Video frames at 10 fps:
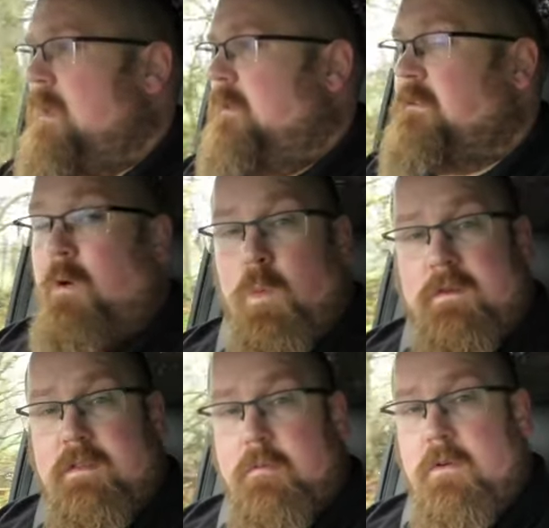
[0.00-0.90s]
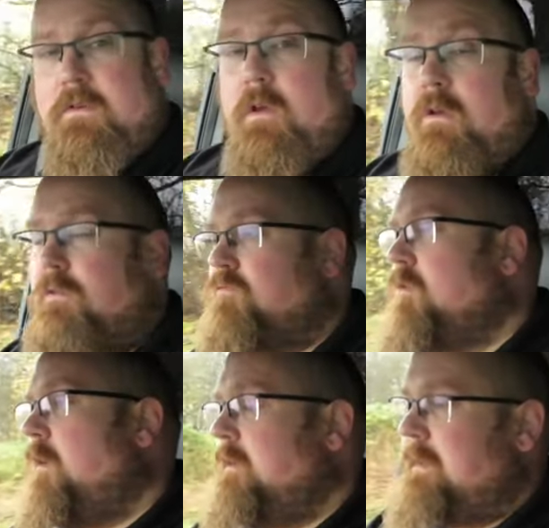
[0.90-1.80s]
So what's the Musso's
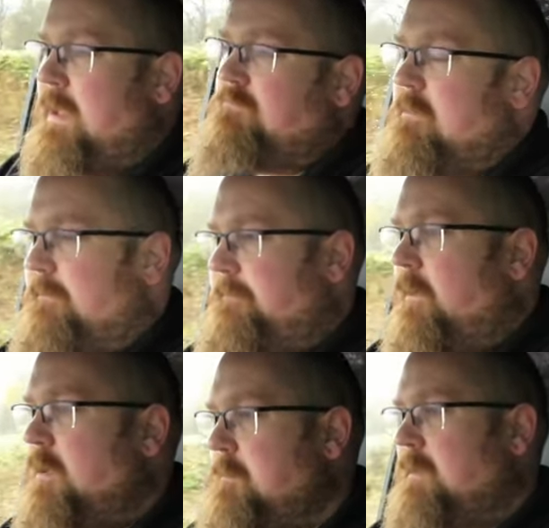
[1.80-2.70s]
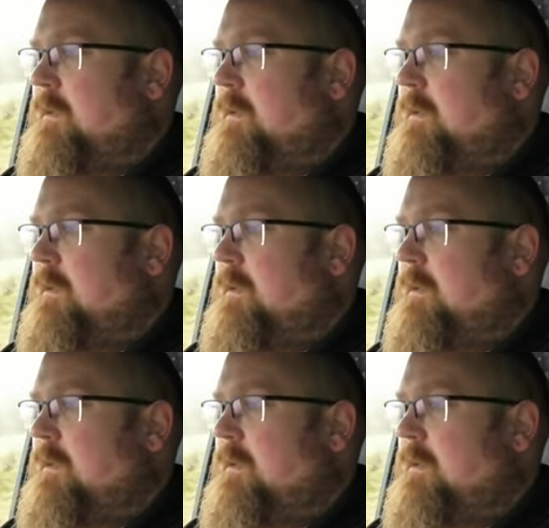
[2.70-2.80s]
ride and refinement